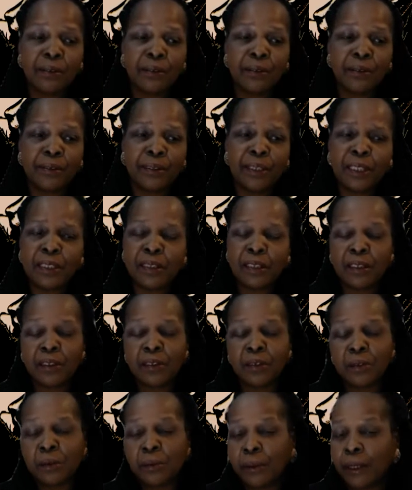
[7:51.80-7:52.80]
That's not
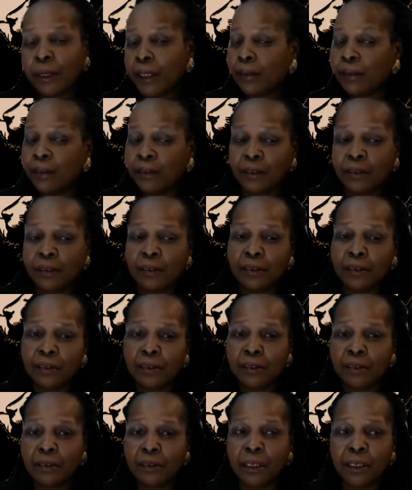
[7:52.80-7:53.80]
too bad.
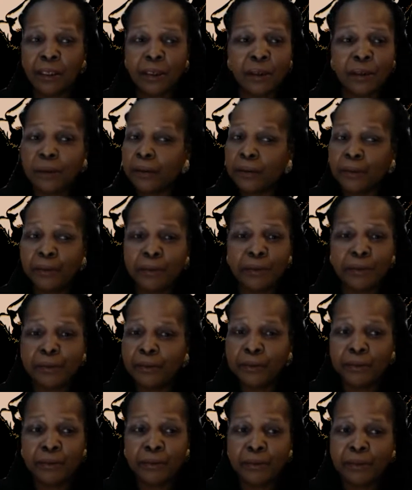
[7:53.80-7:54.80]
Here,
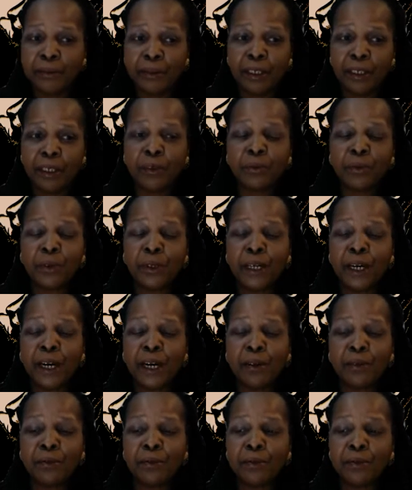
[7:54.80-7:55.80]
if
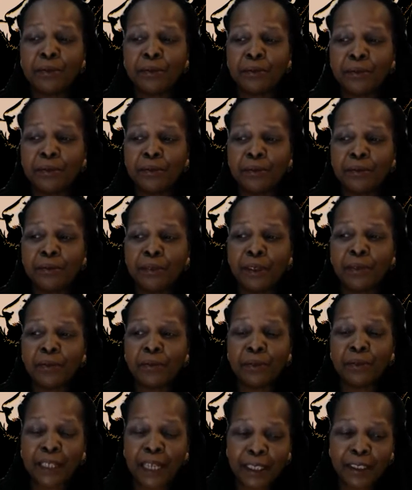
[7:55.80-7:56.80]

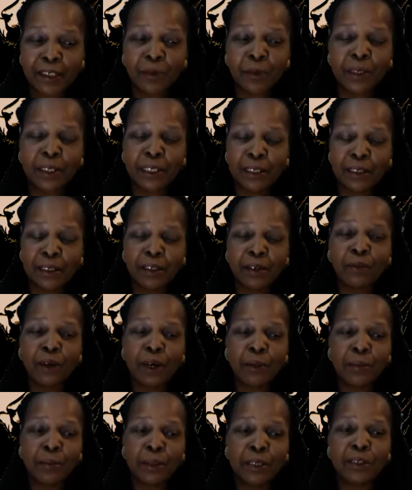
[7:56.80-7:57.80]
that's within the
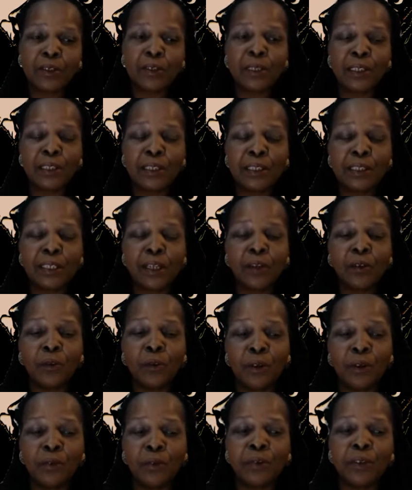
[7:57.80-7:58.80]
family, so they're saying
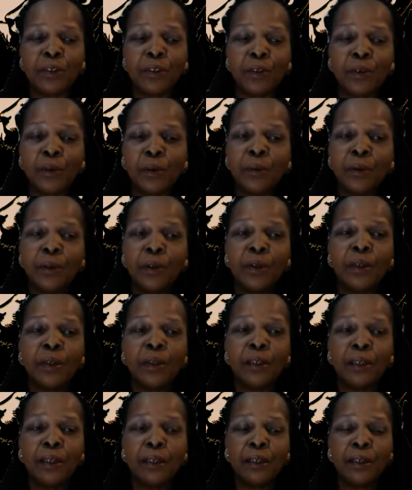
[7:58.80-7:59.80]
whoever
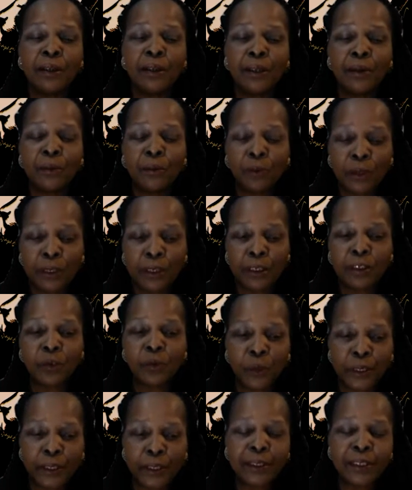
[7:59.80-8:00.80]
is
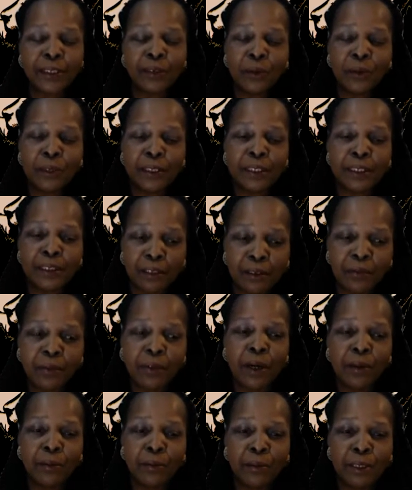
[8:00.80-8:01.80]
within the
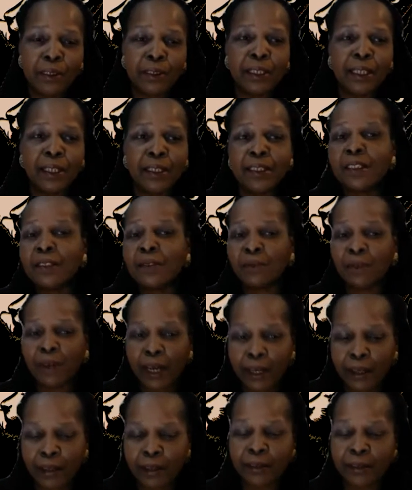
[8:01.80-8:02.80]
family, then it's
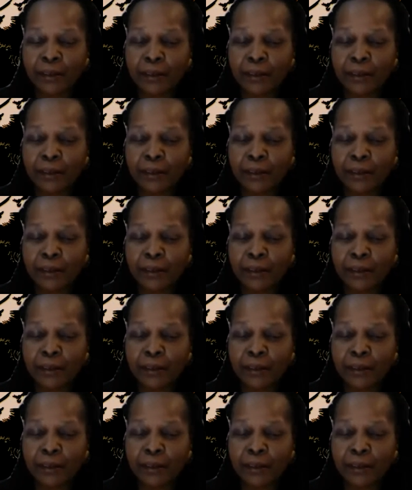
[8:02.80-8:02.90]
fine,